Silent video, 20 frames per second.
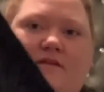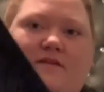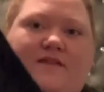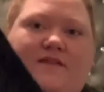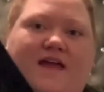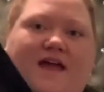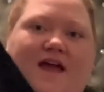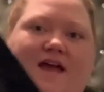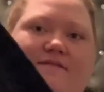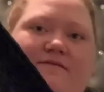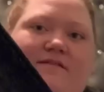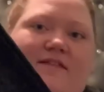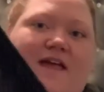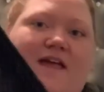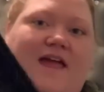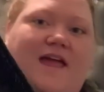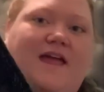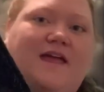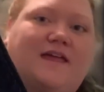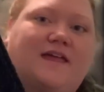They have
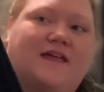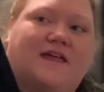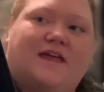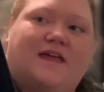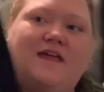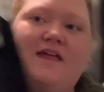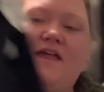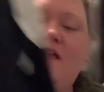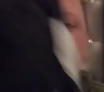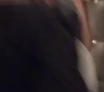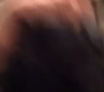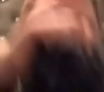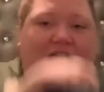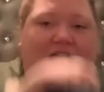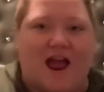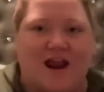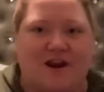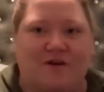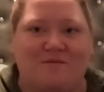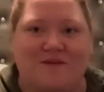like,
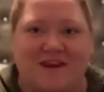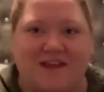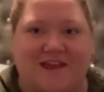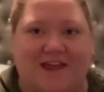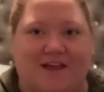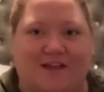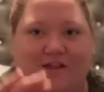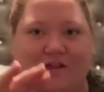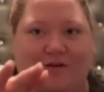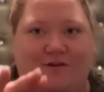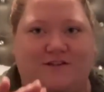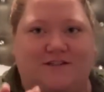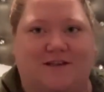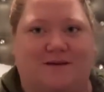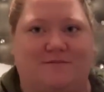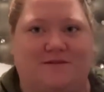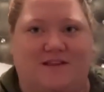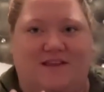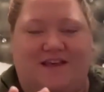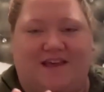I don't want to get close
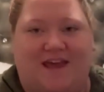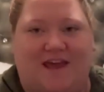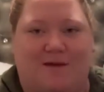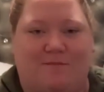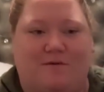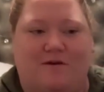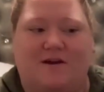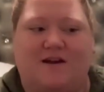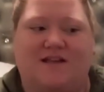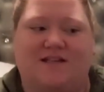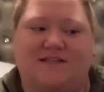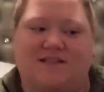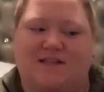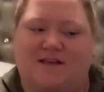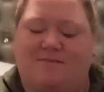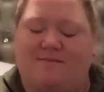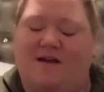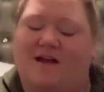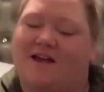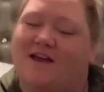up to the camera because then
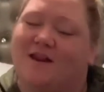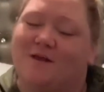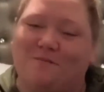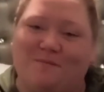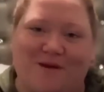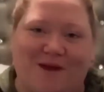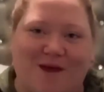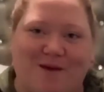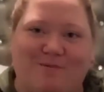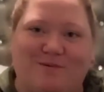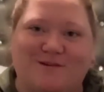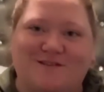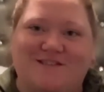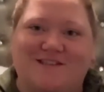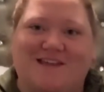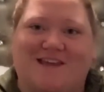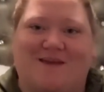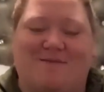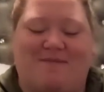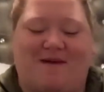I'm not going to be able
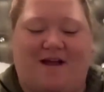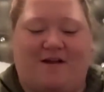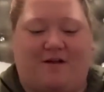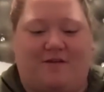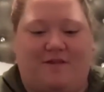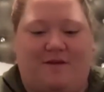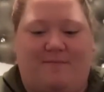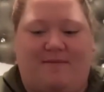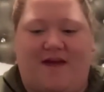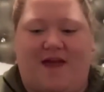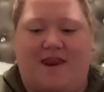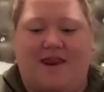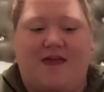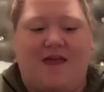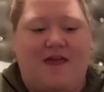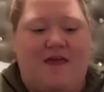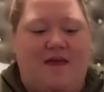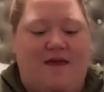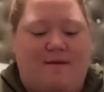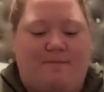to get back on the bed,
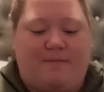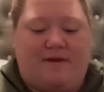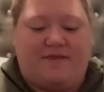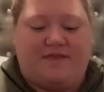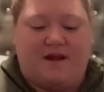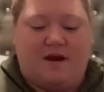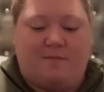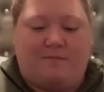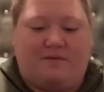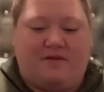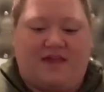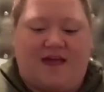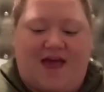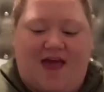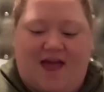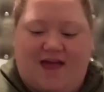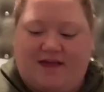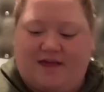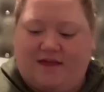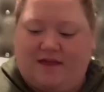but they're
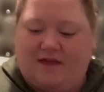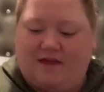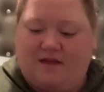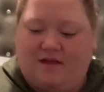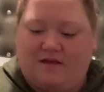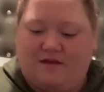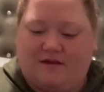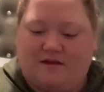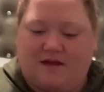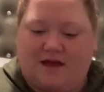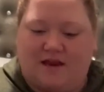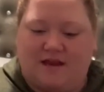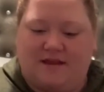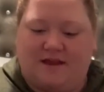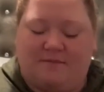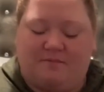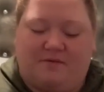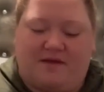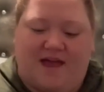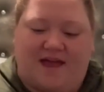black, kind of
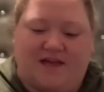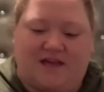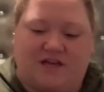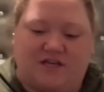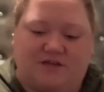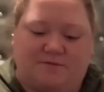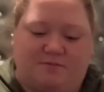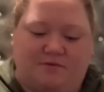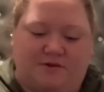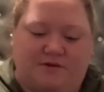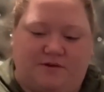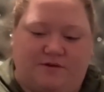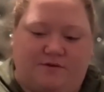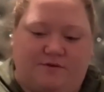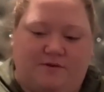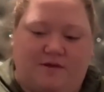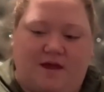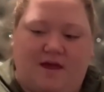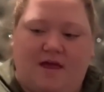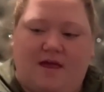like blackish
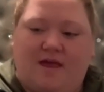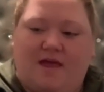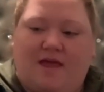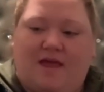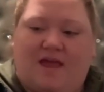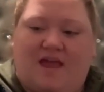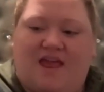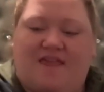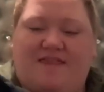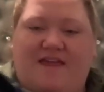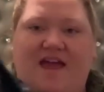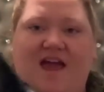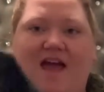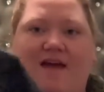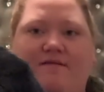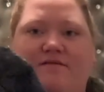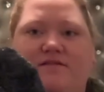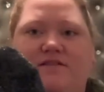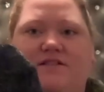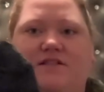blue, and they
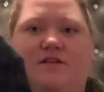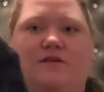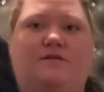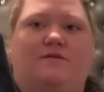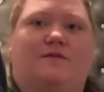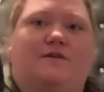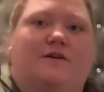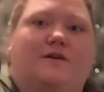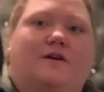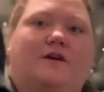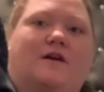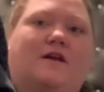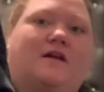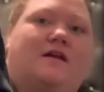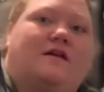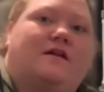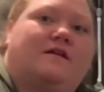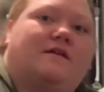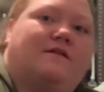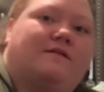have silver
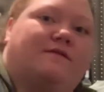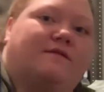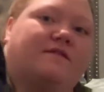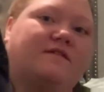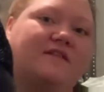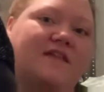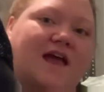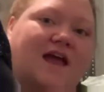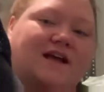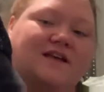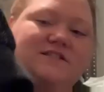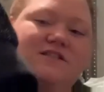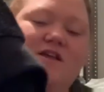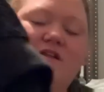flecks